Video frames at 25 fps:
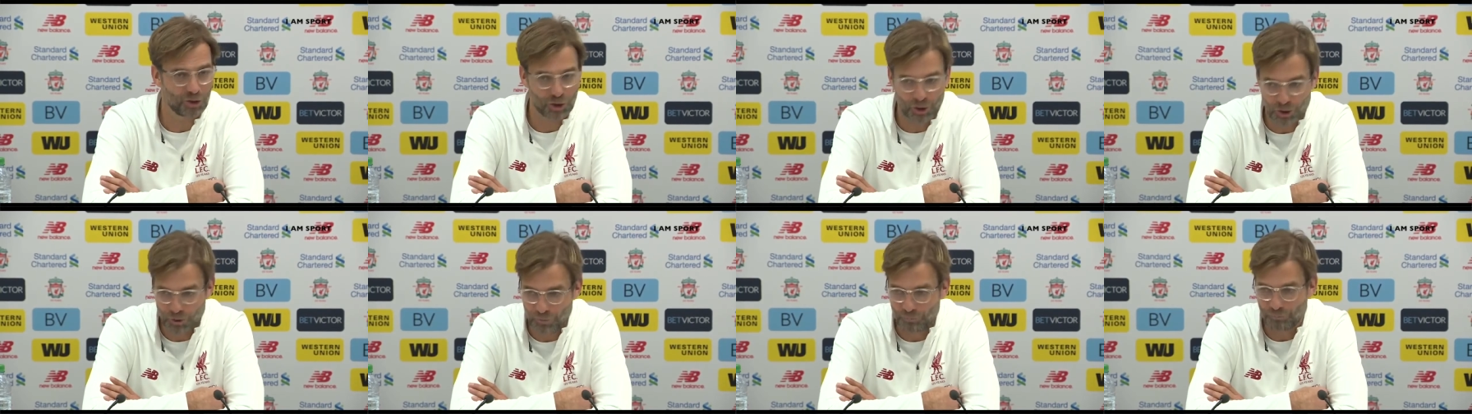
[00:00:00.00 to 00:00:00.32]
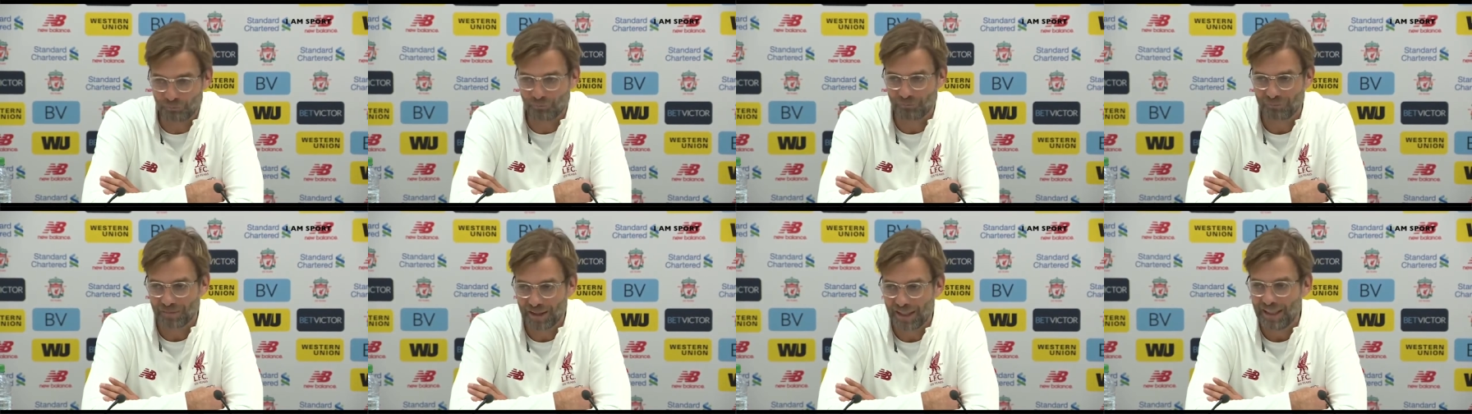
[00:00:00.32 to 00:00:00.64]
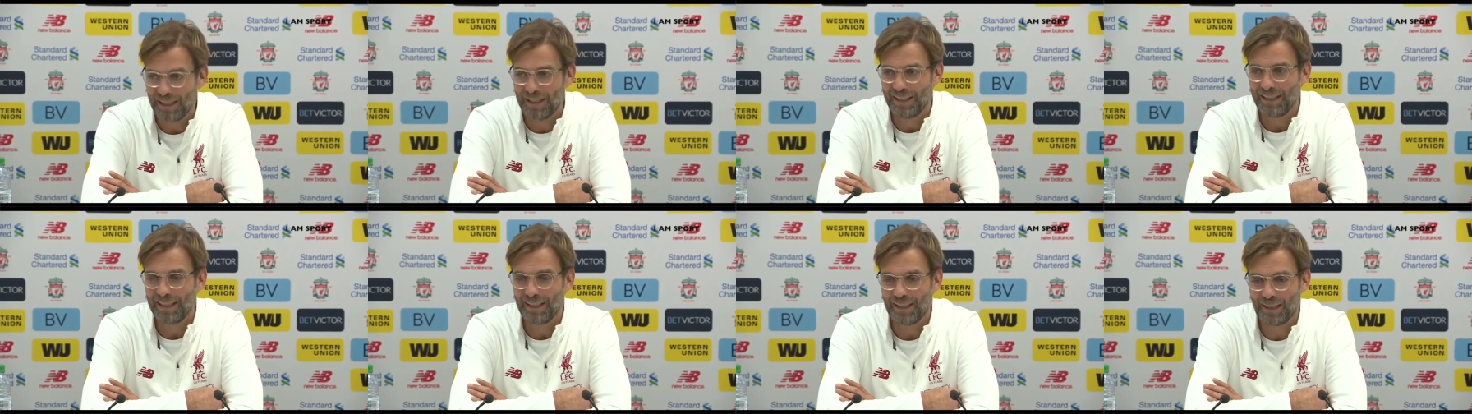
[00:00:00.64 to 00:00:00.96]
So
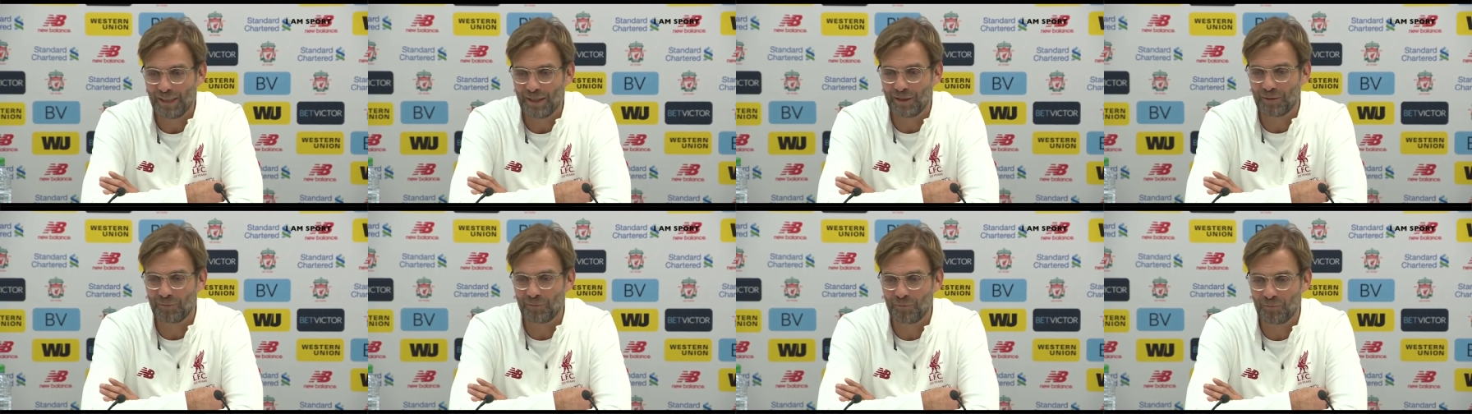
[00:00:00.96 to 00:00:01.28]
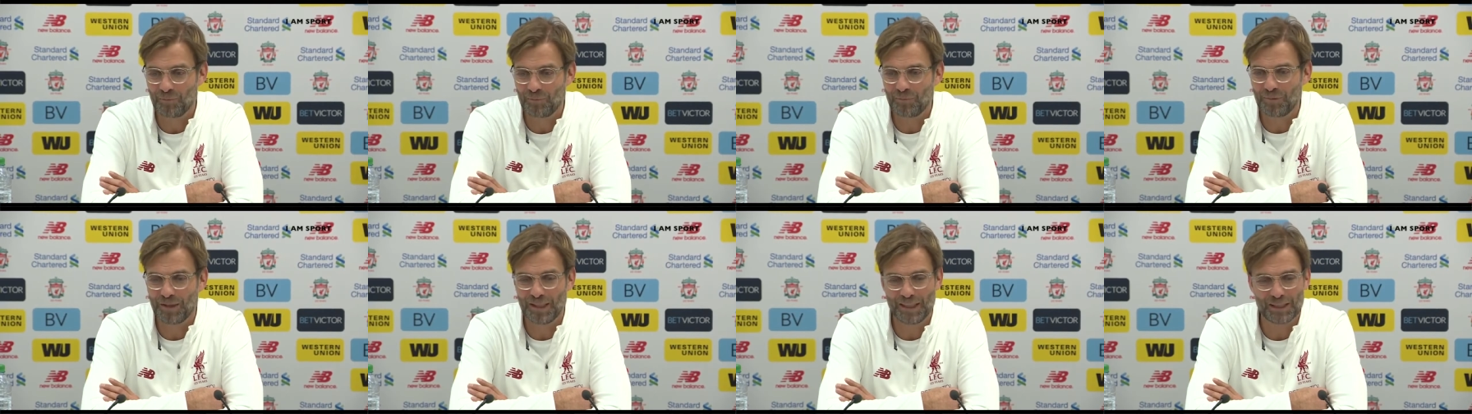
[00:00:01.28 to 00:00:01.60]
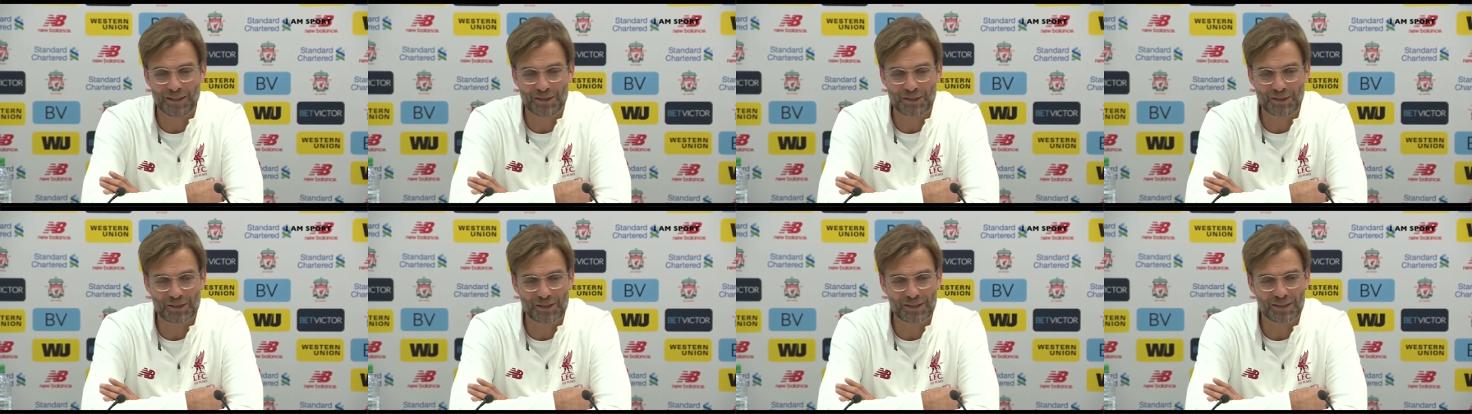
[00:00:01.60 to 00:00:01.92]

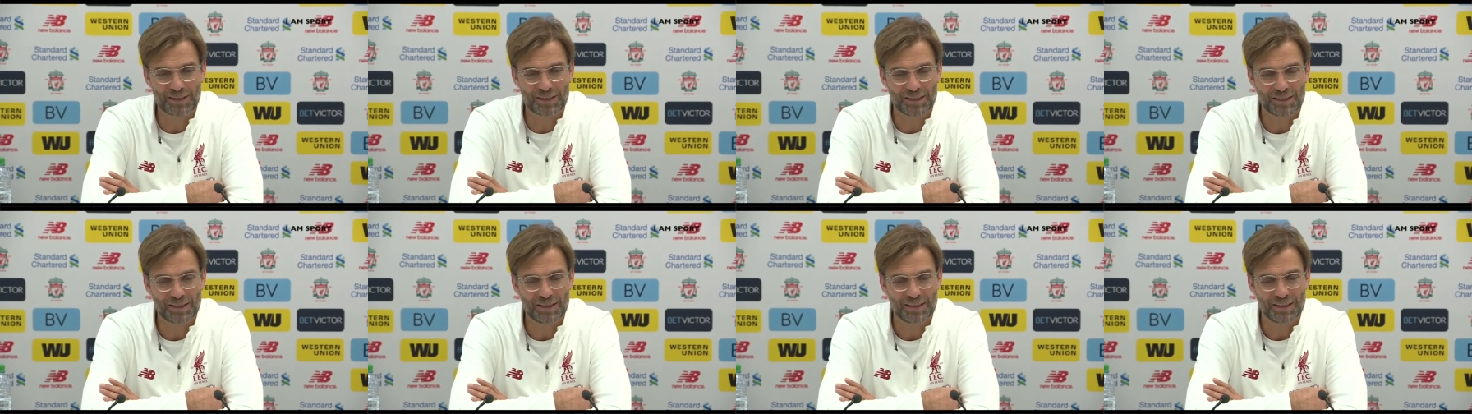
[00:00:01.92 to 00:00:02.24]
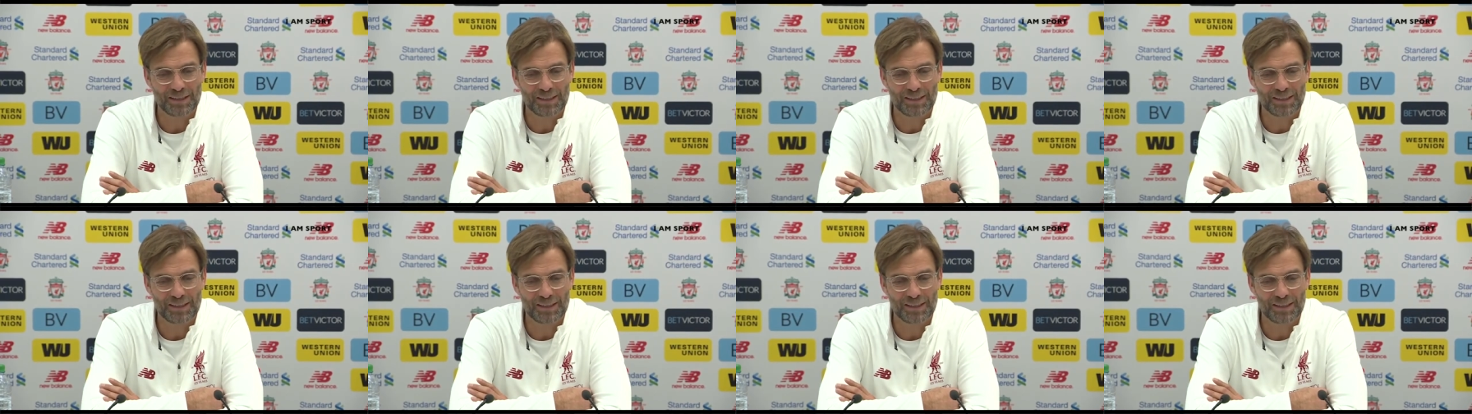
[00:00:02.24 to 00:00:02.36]
it's